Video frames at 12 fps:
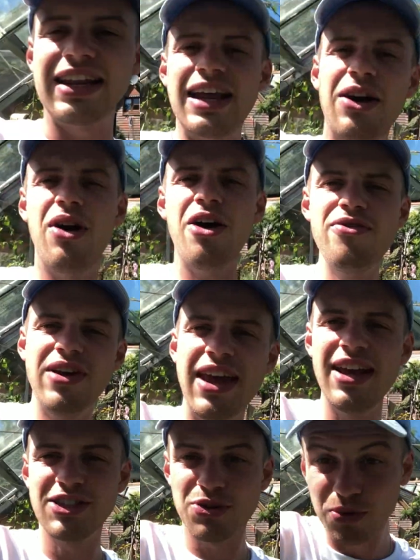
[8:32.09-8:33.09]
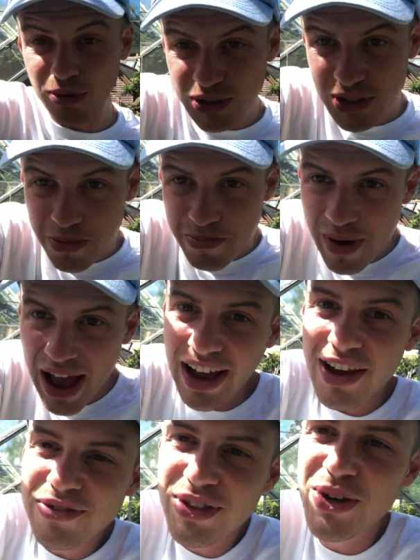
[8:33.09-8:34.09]
Now over here towards the
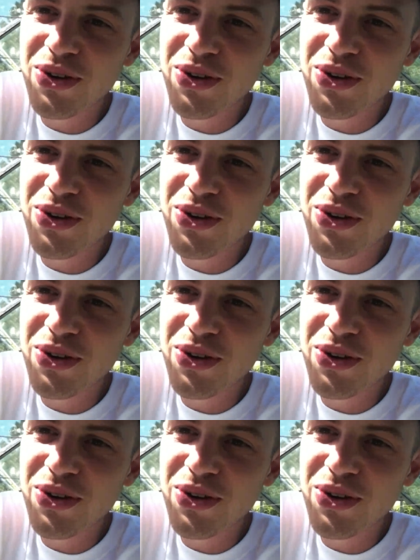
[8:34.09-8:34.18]
back of the